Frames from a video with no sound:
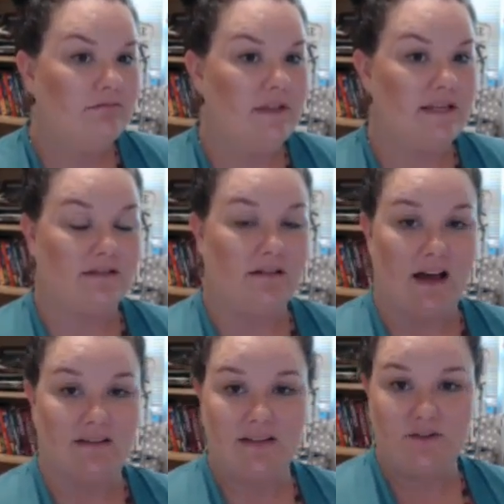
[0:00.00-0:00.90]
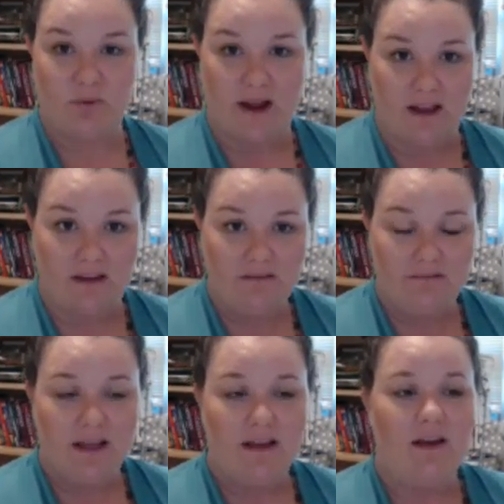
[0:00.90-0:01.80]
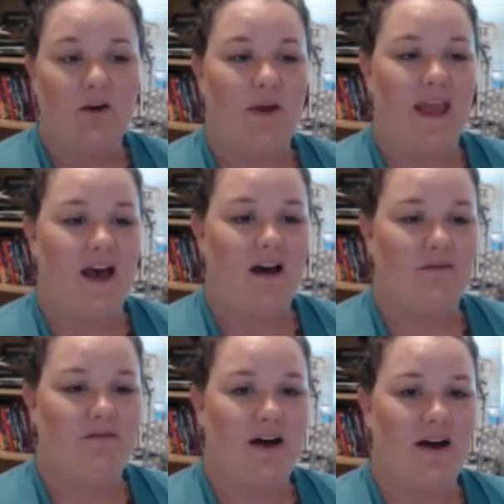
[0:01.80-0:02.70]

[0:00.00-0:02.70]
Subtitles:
this class is ran, we have